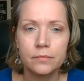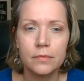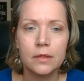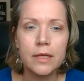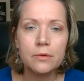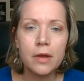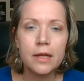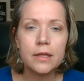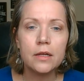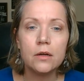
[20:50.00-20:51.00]
Like right
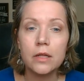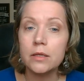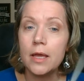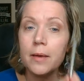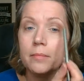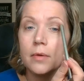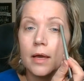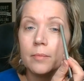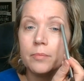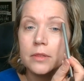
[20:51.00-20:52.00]
here, like, yep,
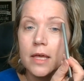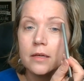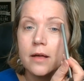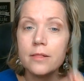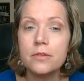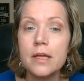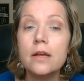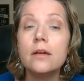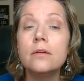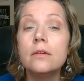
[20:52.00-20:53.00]
I put that color
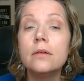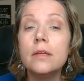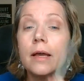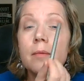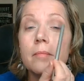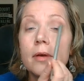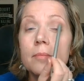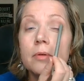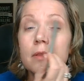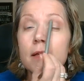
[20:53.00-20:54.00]
there. Yep, I
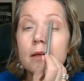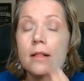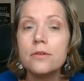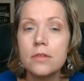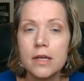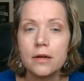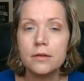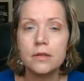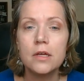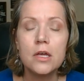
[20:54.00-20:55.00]
put that color
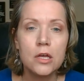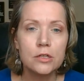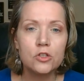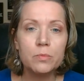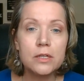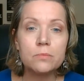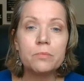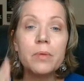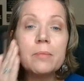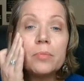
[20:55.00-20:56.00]
there. So
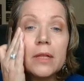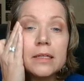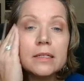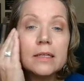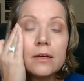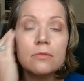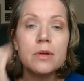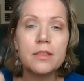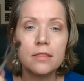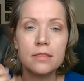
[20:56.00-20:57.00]
by blending it
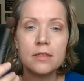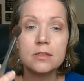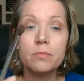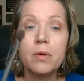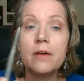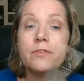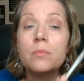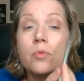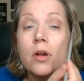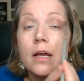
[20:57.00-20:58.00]
with this puffy
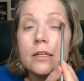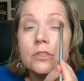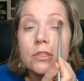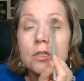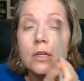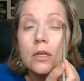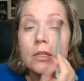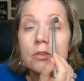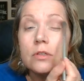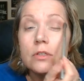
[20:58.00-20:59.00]
brush,
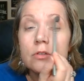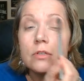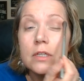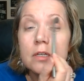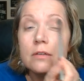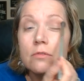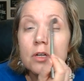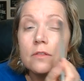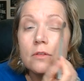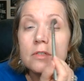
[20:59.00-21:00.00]
you're getting rid
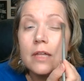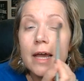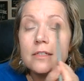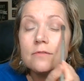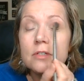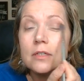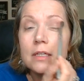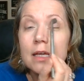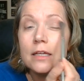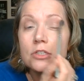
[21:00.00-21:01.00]
of those lines of
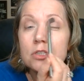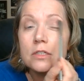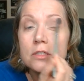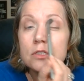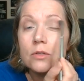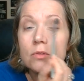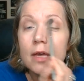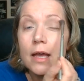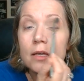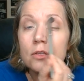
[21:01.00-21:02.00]
delineation so
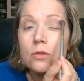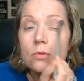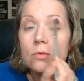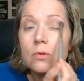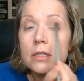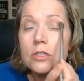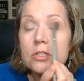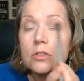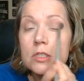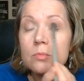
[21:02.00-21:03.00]
that it
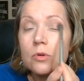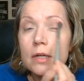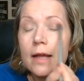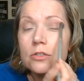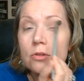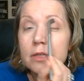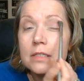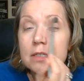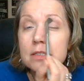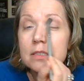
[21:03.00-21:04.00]
just looks more natural. And this